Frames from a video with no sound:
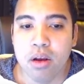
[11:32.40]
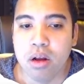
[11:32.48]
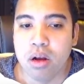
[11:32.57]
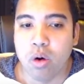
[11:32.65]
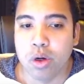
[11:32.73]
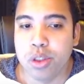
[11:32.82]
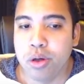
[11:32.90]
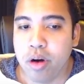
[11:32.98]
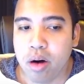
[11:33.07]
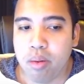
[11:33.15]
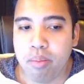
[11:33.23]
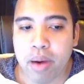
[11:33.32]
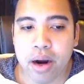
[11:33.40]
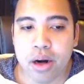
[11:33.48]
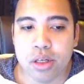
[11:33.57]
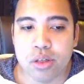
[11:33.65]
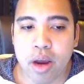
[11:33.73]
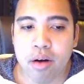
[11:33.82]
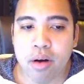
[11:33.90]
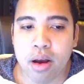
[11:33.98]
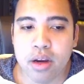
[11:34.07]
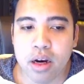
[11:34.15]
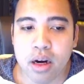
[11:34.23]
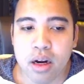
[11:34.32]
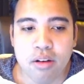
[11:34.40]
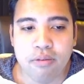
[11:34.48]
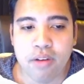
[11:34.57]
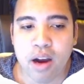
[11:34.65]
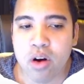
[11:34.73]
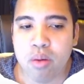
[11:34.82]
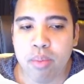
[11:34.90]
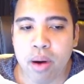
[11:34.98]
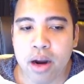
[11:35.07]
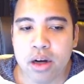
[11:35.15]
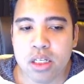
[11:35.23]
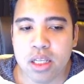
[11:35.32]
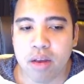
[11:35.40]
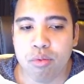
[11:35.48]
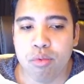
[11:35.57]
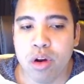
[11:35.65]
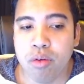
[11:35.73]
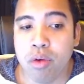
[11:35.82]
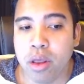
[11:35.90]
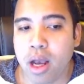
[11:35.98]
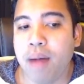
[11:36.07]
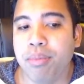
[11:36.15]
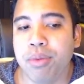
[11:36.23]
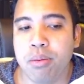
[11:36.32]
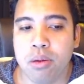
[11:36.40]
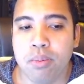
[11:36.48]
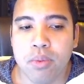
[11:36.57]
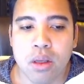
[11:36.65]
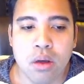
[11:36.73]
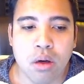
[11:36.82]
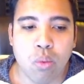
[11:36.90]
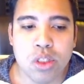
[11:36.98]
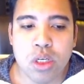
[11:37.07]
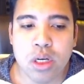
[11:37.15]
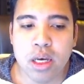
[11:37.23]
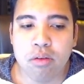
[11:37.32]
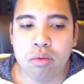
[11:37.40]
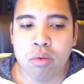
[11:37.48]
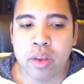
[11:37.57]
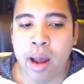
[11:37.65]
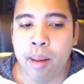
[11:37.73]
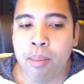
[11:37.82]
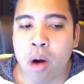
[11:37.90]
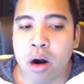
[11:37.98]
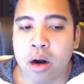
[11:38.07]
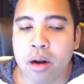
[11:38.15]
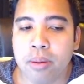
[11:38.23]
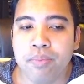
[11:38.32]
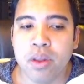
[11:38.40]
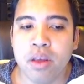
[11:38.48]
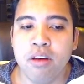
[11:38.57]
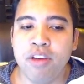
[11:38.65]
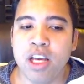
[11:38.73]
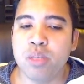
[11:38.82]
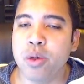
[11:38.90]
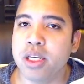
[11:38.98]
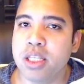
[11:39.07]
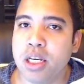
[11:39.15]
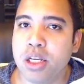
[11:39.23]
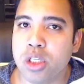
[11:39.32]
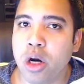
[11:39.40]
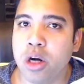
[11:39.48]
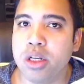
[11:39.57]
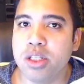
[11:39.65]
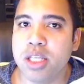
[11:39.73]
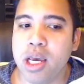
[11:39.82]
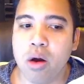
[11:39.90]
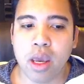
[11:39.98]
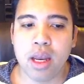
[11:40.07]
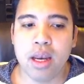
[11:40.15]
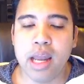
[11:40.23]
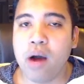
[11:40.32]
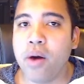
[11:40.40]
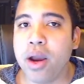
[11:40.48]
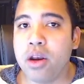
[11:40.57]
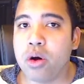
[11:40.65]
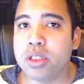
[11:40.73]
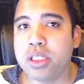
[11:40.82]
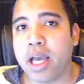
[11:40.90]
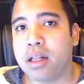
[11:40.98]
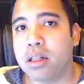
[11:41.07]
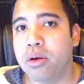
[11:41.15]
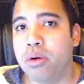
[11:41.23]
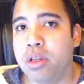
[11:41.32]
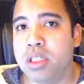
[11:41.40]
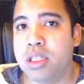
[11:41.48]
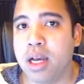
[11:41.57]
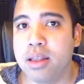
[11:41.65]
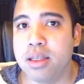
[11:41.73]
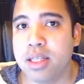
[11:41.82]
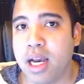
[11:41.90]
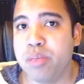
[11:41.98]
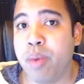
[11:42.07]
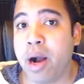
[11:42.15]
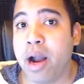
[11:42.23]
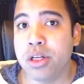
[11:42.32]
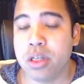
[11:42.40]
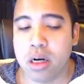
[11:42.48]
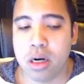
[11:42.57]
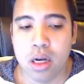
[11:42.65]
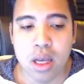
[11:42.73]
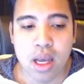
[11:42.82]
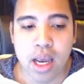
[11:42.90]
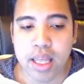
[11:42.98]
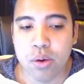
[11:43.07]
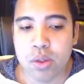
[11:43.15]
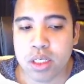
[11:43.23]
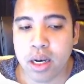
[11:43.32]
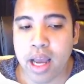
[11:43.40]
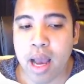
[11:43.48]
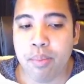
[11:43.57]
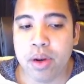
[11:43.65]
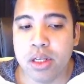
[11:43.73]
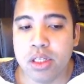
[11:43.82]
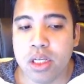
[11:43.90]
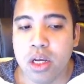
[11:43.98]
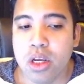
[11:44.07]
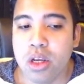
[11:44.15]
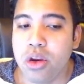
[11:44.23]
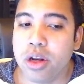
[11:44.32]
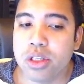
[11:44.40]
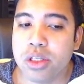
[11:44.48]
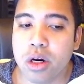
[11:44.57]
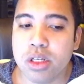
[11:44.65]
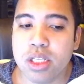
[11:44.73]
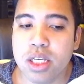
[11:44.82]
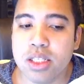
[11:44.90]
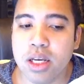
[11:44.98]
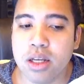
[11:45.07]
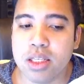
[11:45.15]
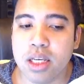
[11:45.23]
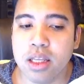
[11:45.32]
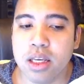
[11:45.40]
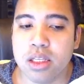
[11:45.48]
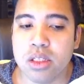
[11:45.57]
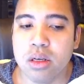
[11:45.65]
Or 200 buyers, right around there. 500 buyers is like really, really optimal. Once you hit that mark, Facebook is going to start to say, okay, now I know exactly who this guy's buyers are. And then what's going to happen is you're going to start seeing sales like this,